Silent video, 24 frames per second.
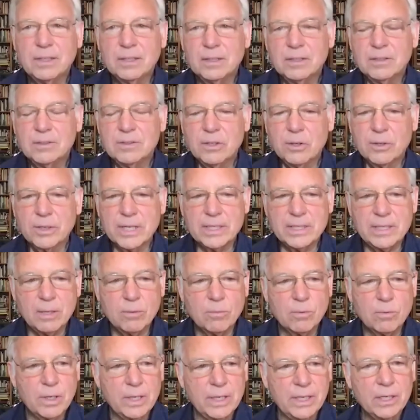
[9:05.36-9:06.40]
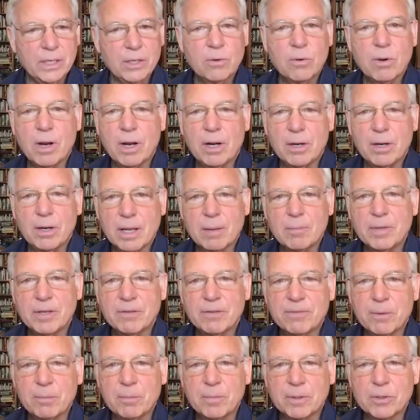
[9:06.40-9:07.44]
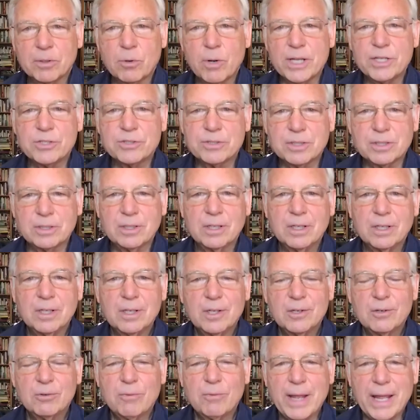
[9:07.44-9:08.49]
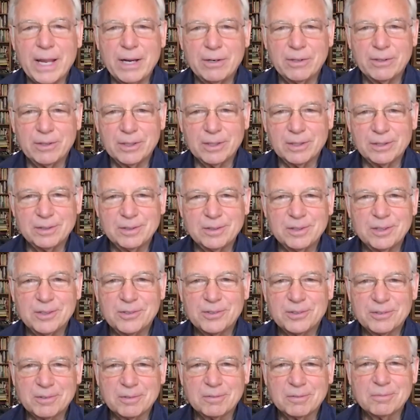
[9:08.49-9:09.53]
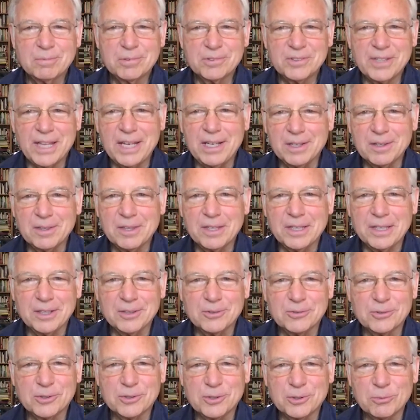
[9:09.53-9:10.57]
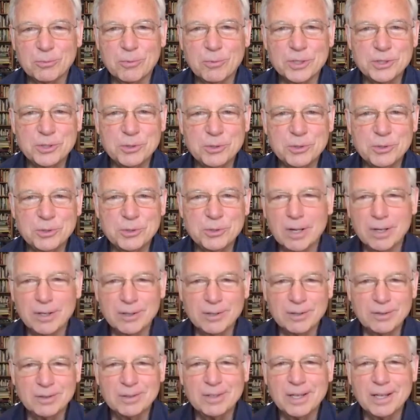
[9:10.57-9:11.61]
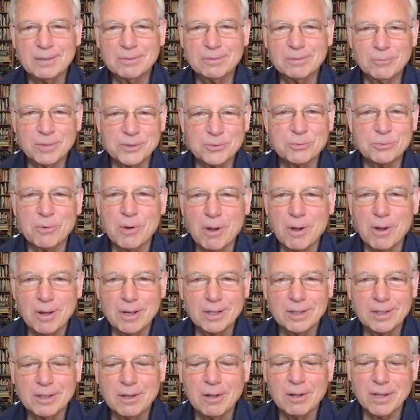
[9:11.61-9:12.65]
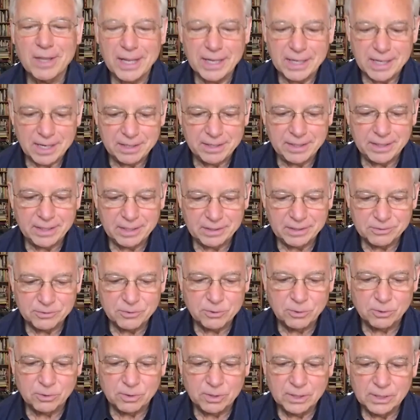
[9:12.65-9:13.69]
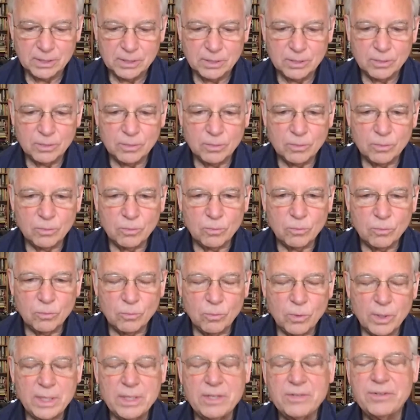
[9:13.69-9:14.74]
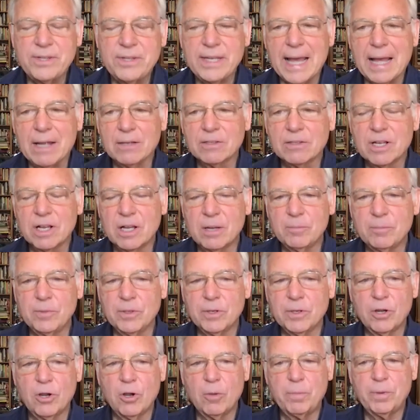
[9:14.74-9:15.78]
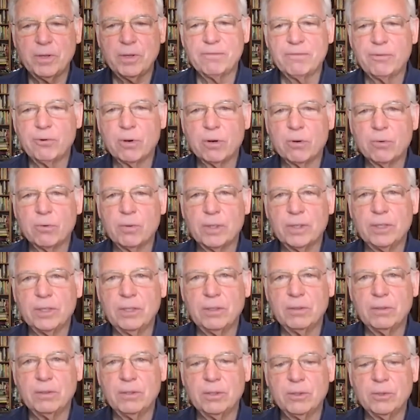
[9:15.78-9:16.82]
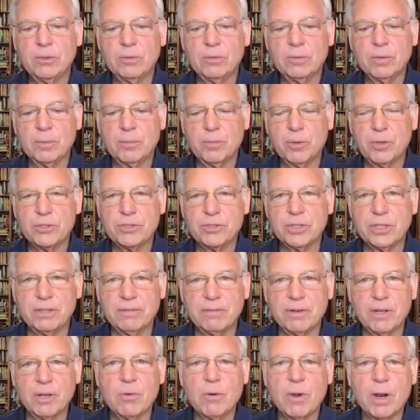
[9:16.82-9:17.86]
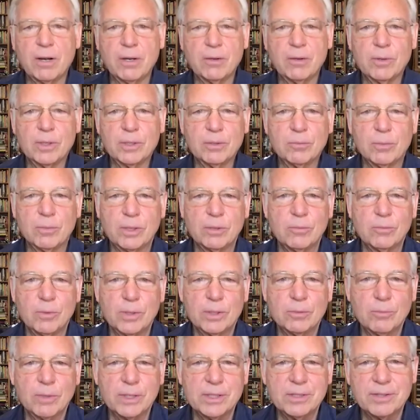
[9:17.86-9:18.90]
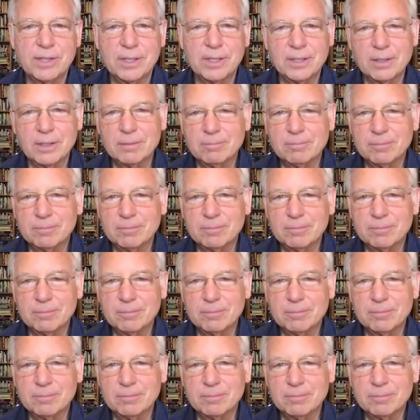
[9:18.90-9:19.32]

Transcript: So again, the word inquiry coming from a question rather than just stating things or what you want or what's wrong, all that kind of thing. It's cool. What is the outcome you're hoping for when you do appreciative inquiry? What's the